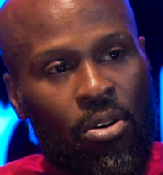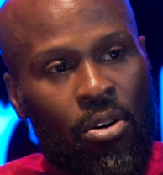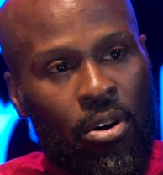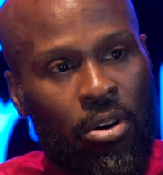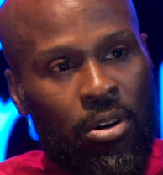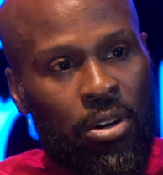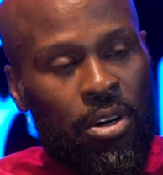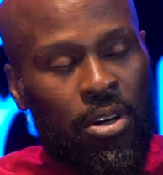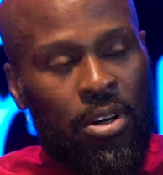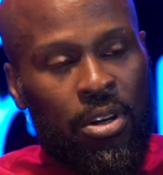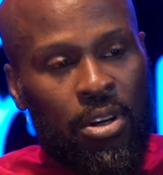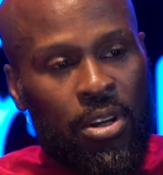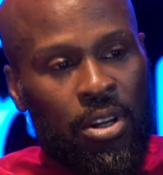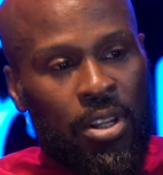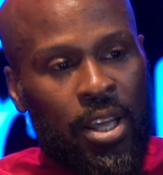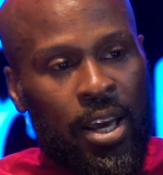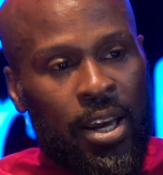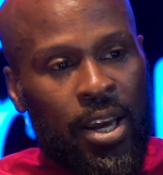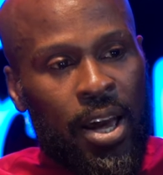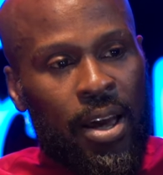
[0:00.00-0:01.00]
on,
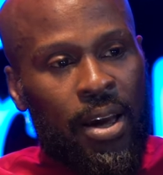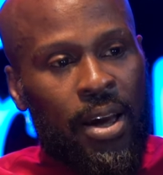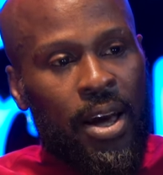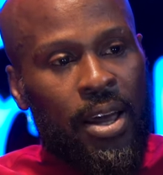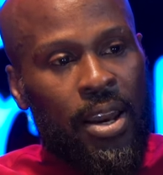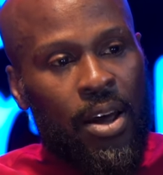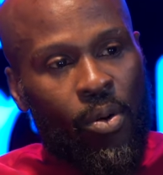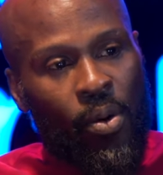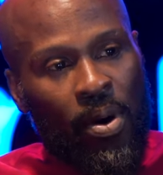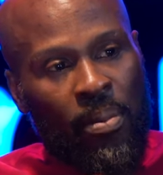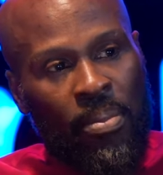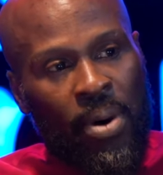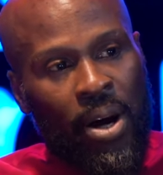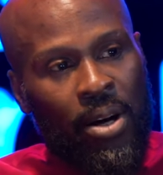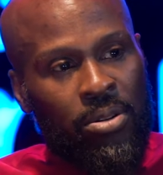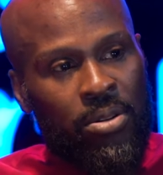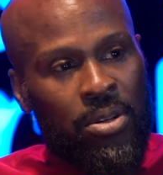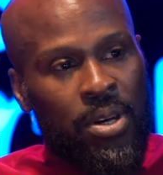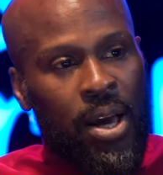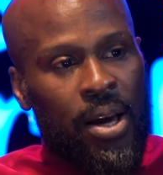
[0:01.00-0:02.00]
like I went
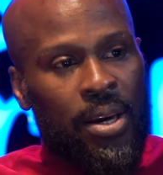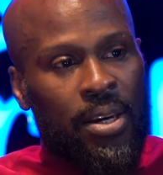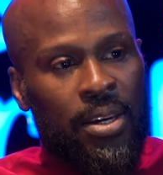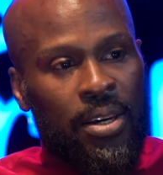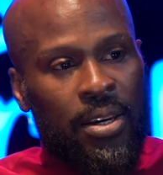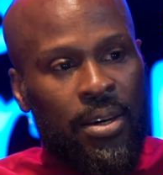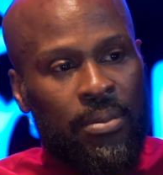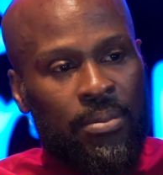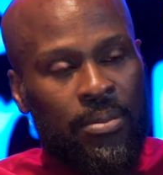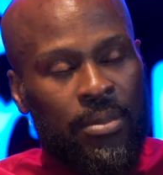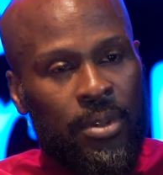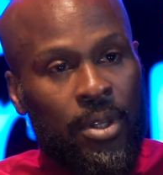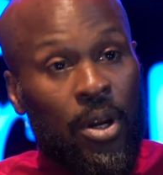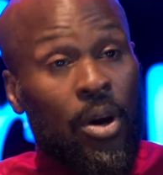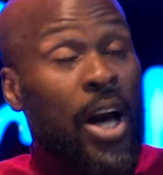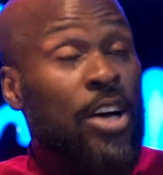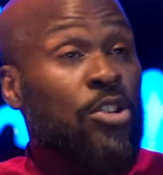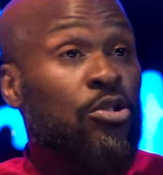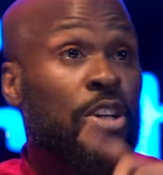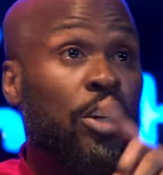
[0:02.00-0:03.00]
back to Yankee.
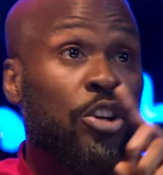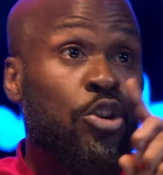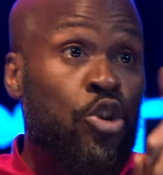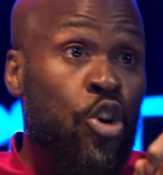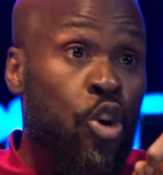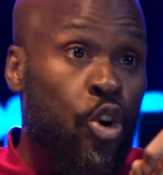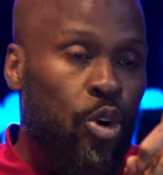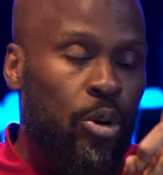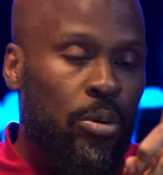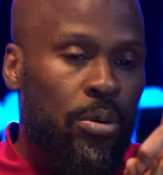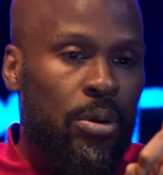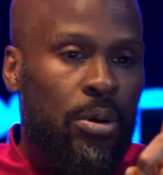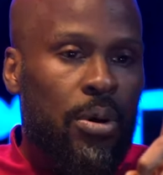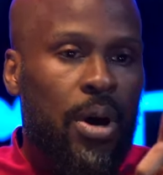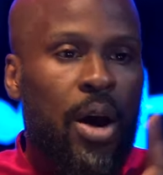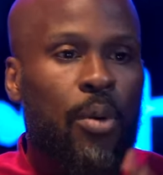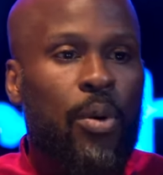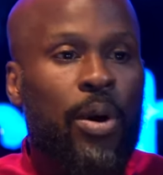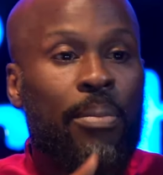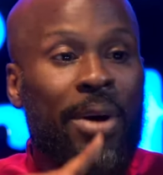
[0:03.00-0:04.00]
Actually, no.
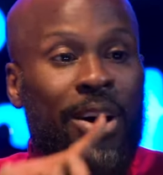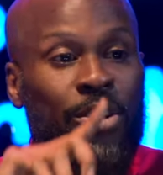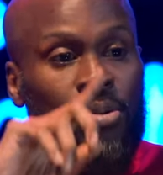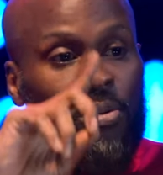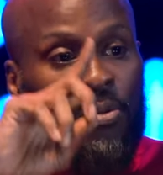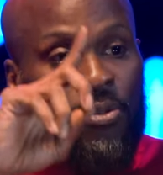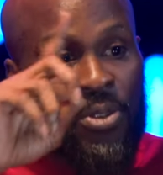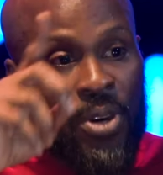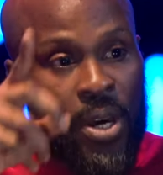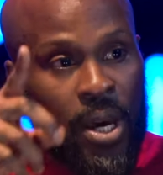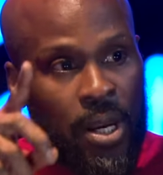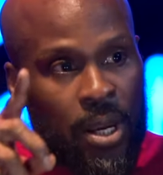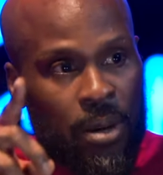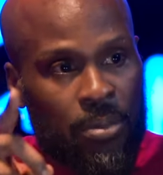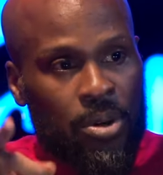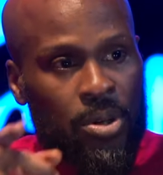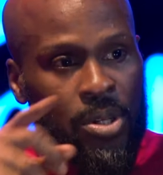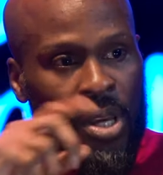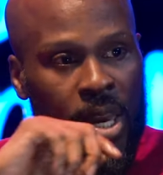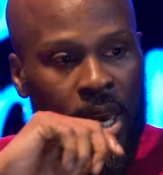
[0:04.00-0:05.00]
I went back to Vienna
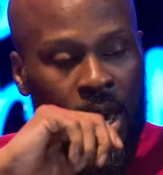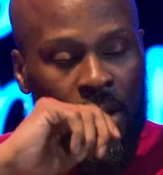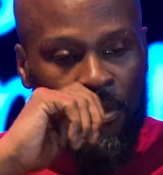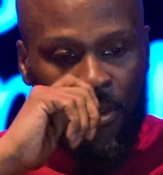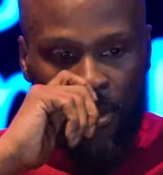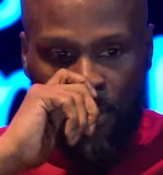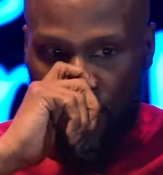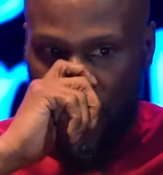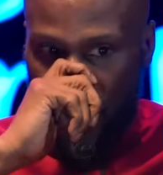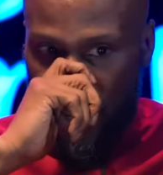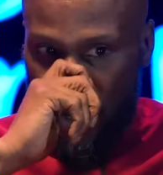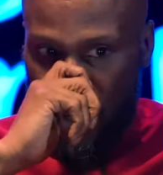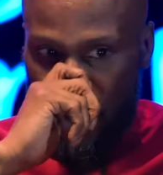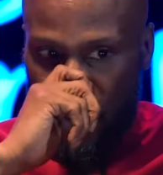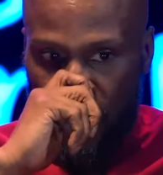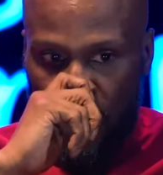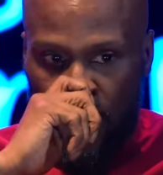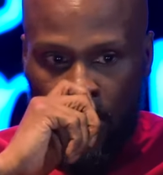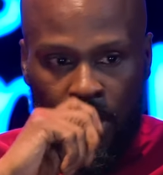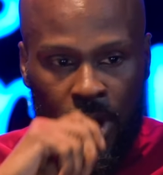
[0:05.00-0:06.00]
because I came from Vienna.
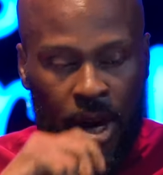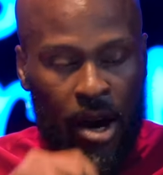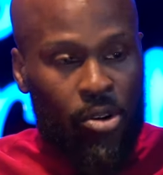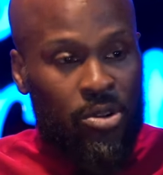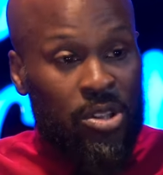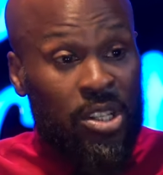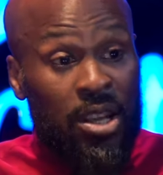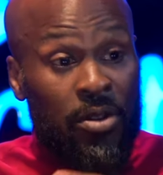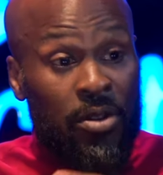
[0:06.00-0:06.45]
I was